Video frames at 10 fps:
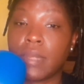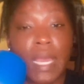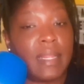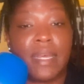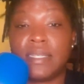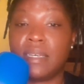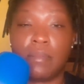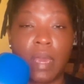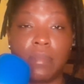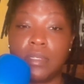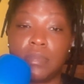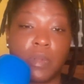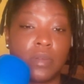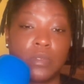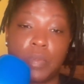And that's it, baby.
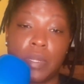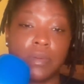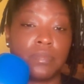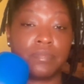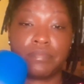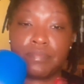Sprinkle, sprinkle.